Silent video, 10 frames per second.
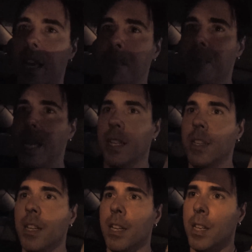him
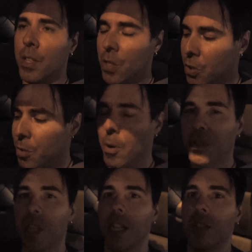beating Sergio
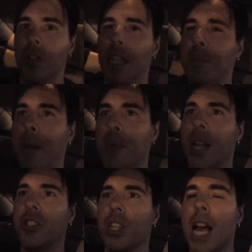Martinez. So that's my
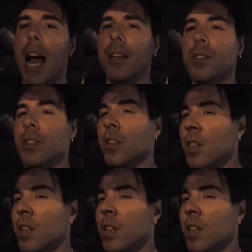prediction, guys.